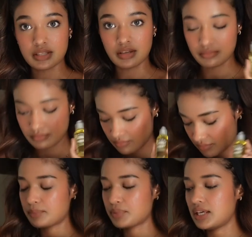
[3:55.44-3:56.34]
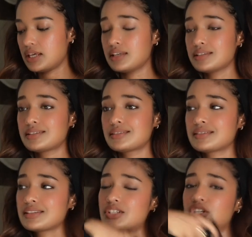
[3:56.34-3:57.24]
so I can... Up
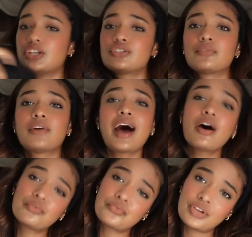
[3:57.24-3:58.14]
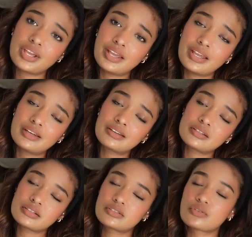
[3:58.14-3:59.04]
is a change of outfit.
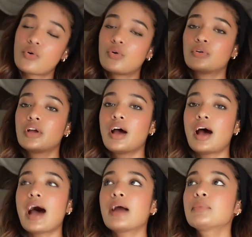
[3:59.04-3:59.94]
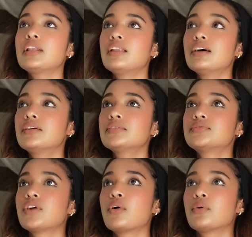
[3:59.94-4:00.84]
So I'm in love
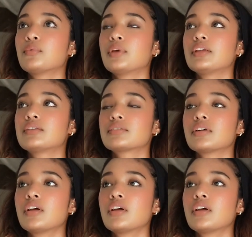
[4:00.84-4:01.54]
with